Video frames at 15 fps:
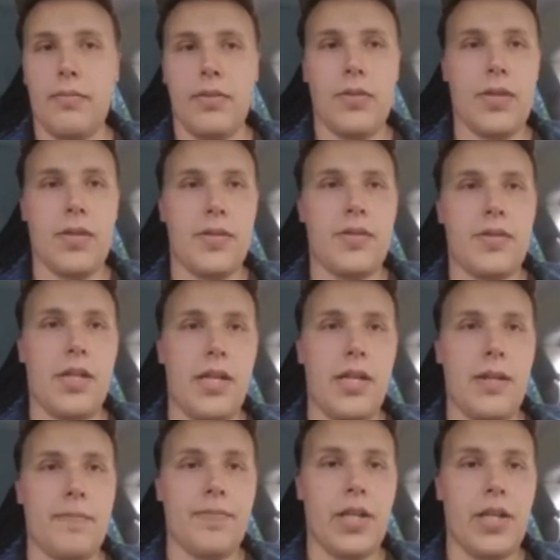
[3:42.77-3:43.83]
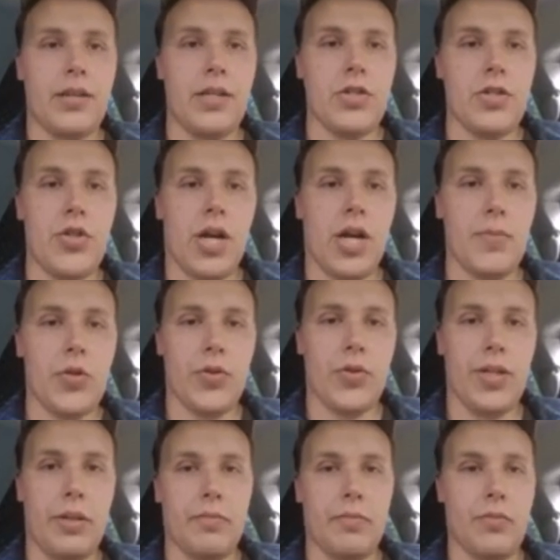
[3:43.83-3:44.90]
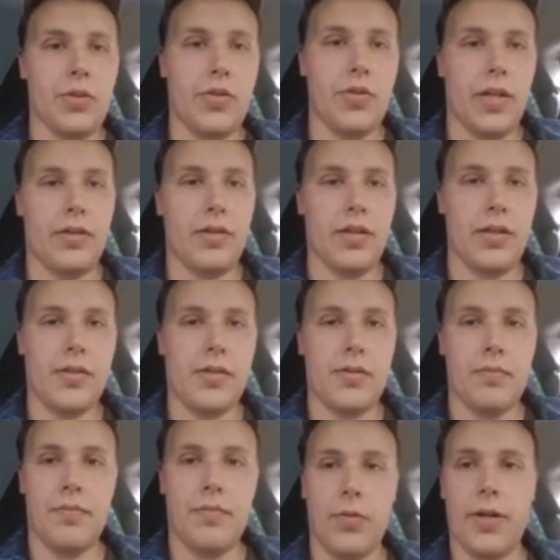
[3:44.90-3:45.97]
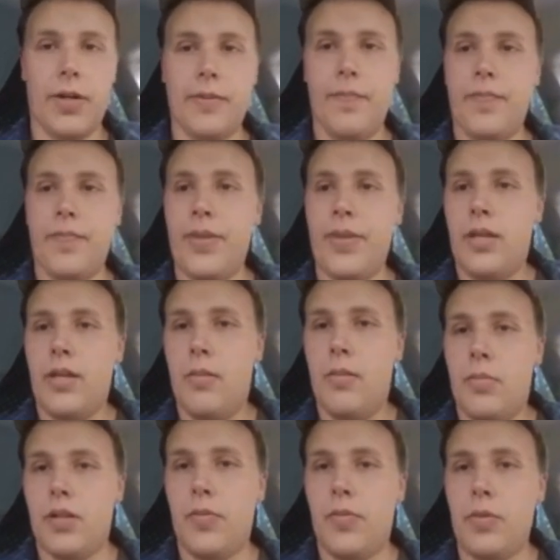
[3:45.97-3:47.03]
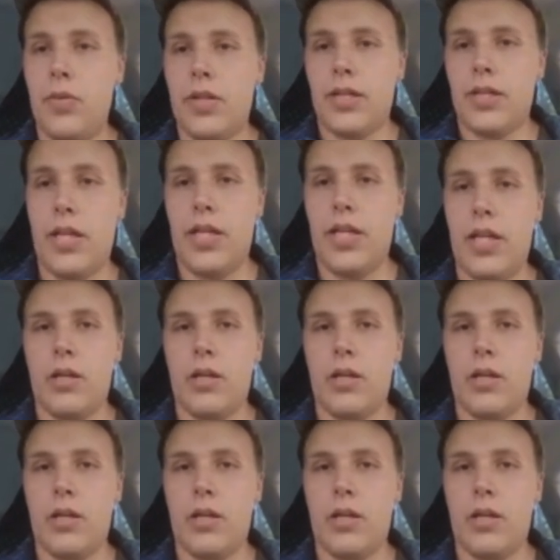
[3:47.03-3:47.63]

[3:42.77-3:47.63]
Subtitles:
you can see that the geometry looks like this, right? But if you look at a